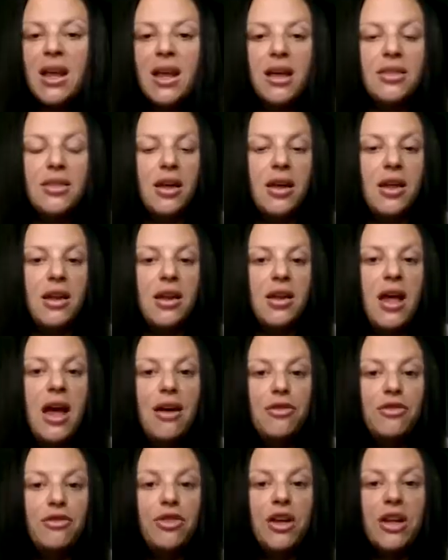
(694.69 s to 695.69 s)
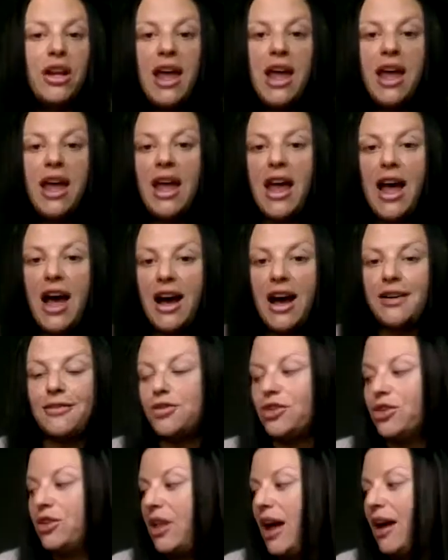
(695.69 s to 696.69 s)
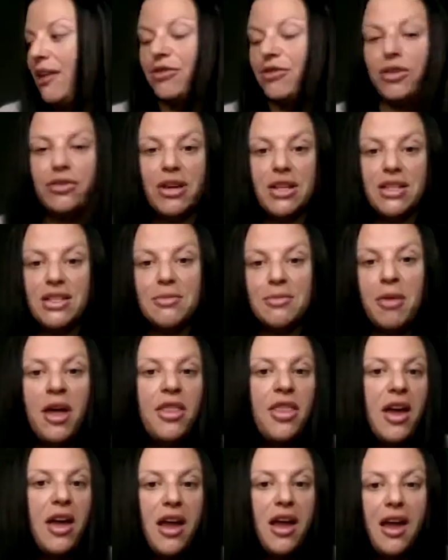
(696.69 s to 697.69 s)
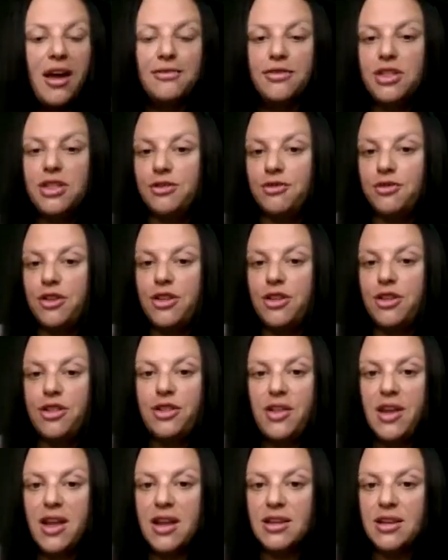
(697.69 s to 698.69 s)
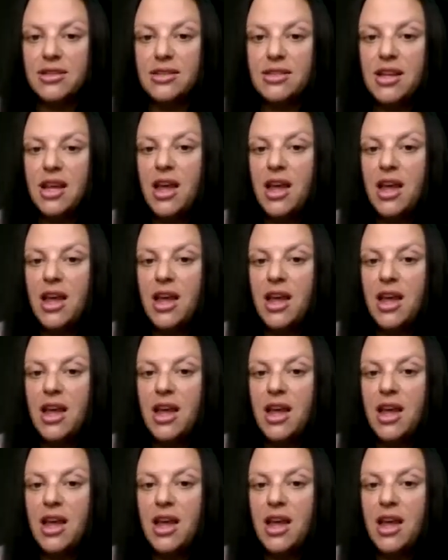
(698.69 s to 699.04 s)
And then every day after that for the rest of the month, I have different things